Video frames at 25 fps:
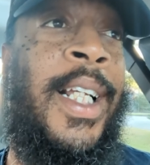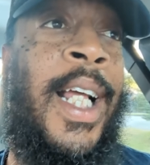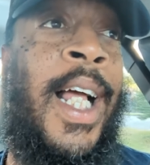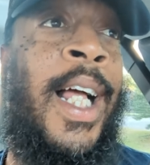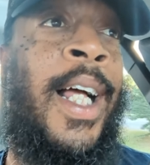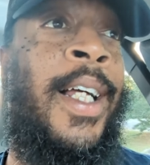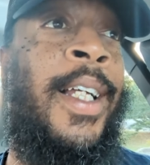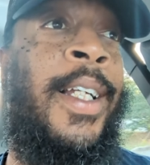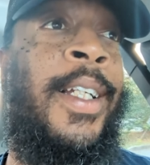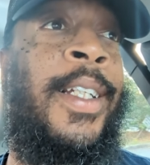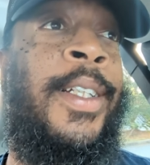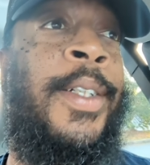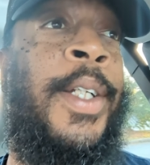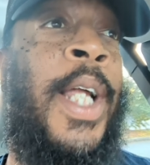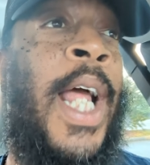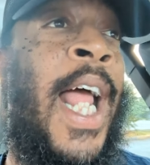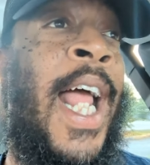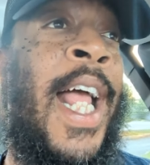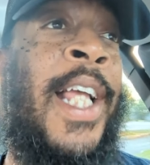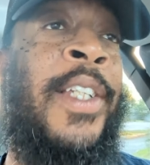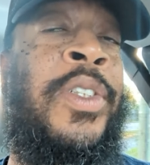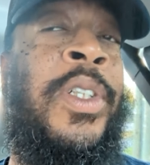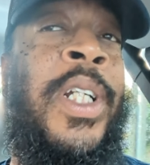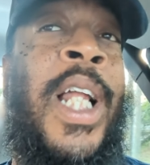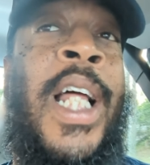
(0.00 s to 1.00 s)
Uh,
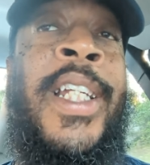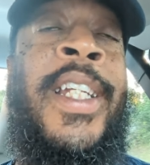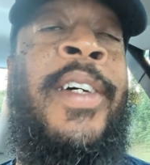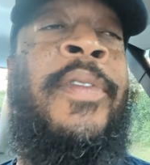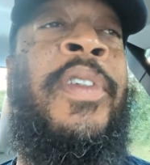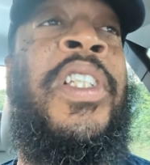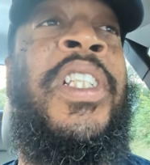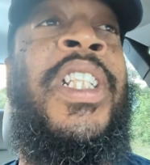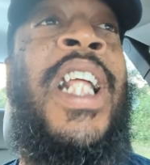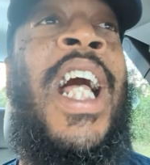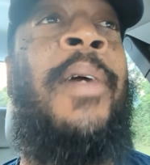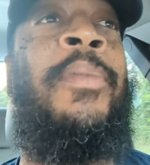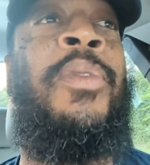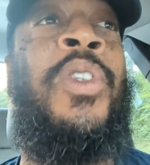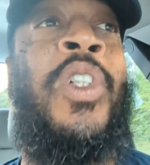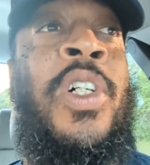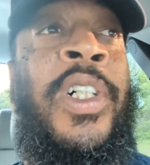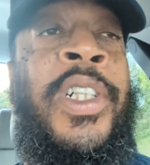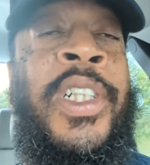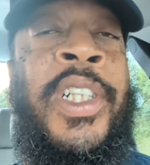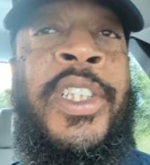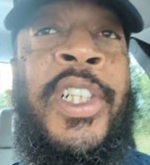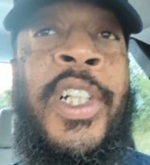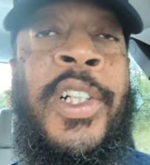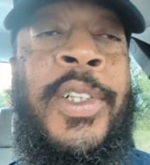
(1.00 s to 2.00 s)
actually, I never stopped
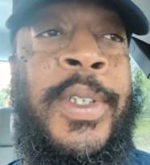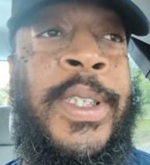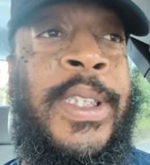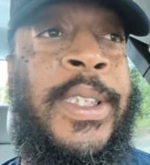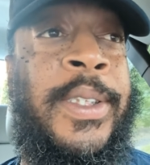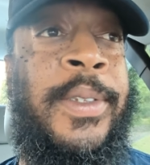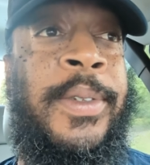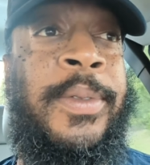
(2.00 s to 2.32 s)
going to church.